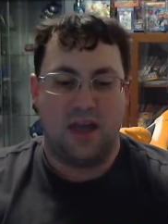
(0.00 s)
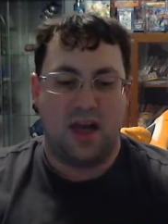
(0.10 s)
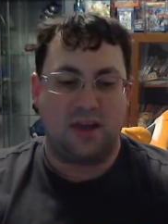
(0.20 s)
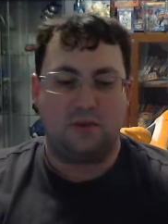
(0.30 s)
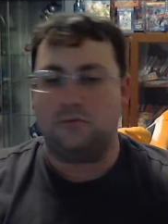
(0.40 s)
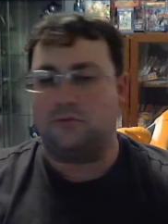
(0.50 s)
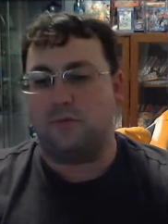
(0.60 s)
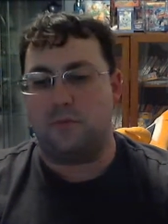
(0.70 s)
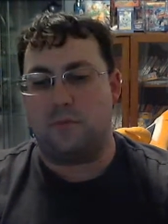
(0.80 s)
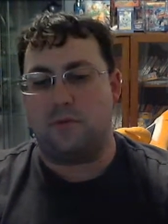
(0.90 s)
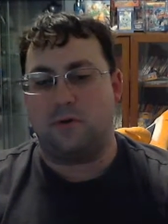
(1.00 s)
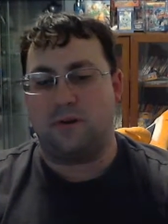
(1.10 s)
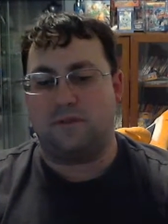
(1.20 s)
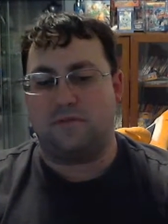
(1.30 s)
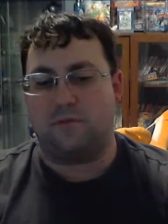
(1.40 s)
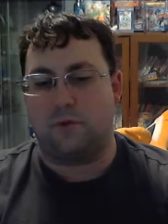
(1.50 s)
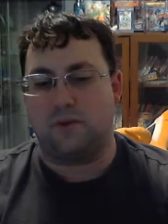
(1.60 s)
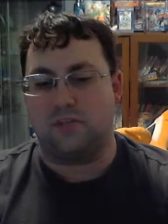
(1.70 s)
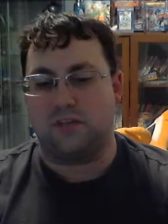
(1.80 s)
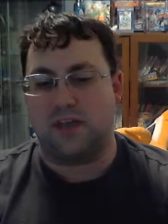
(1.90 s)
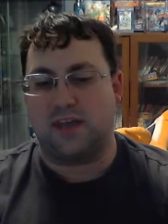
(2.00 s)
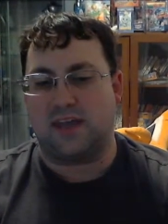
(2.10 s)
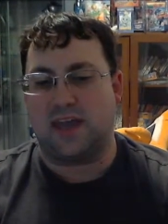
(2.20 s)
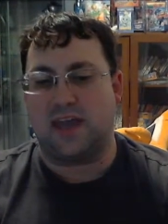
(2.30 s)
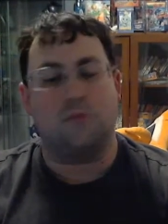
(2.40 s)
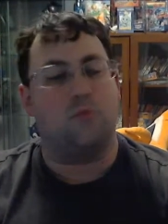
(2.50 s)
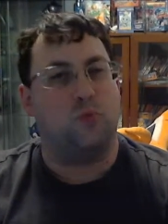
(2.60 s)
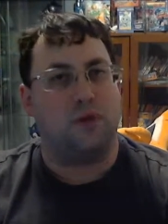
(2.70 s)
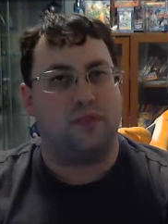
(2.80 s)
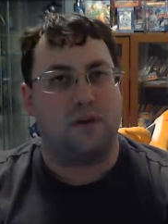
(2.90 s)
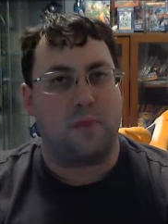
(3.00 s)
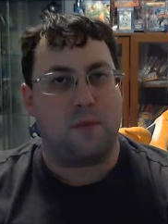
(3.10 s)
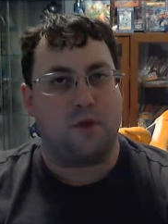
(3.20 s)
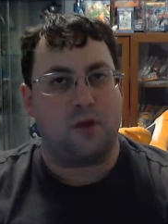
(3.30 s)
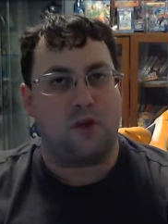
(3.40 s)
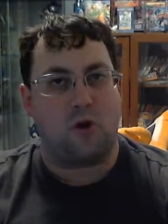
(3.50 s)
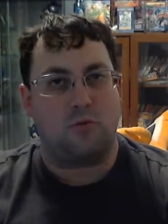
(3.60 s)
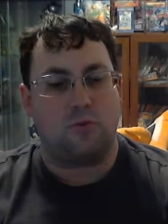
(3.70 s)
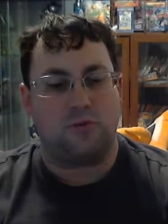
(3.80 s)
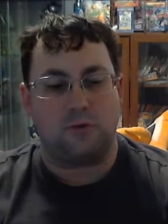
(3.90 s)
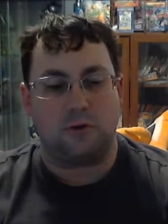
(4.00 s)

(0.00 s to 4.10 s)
And I don't remember if originally it came with a memory card with it or